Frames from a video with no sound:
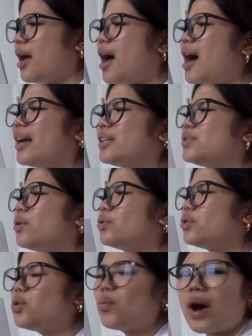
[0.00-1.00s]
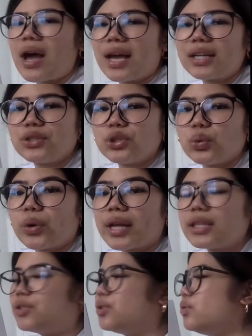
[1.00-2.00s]
I don't know why I do what
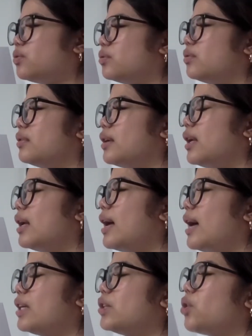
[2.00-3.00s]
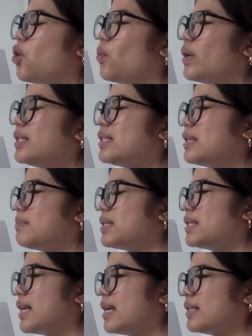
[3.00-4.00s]
I do. I can always see
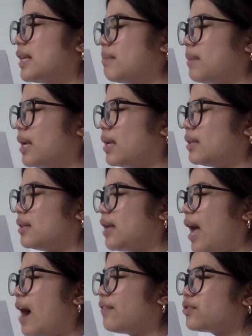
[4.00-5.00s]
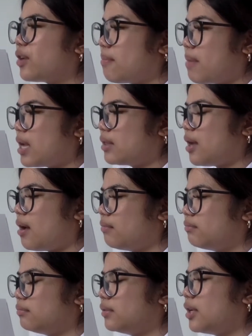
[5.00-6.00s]
mistakes I make after I make
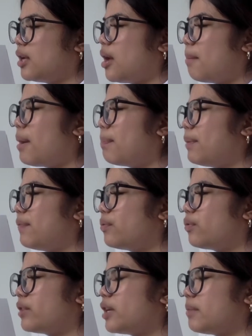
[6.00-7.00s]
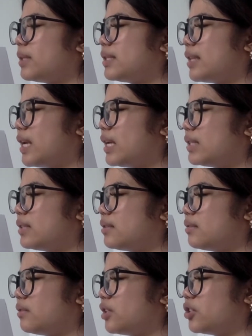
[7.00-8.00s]
them. But before they're mistakes,
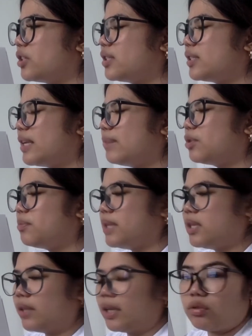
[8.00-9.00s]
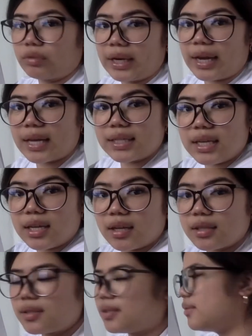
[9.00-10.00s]
there just seem to be like great
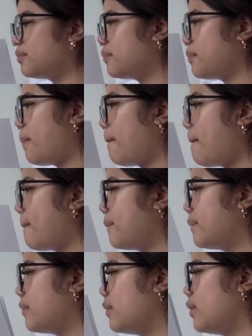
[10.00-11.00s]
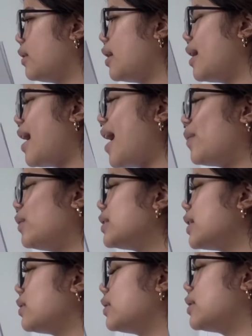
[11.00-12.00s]
ideas. I wish
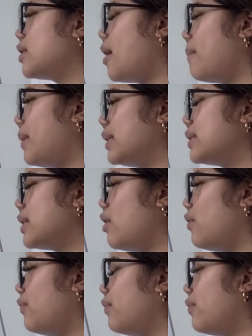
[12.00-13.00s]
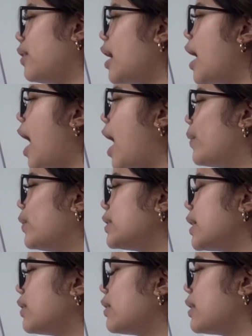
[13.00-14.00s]
I could stop myself. I wish
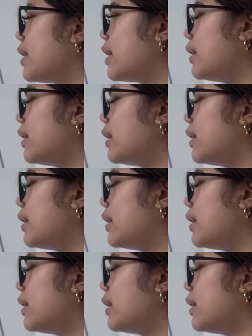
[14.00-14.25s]
I could think a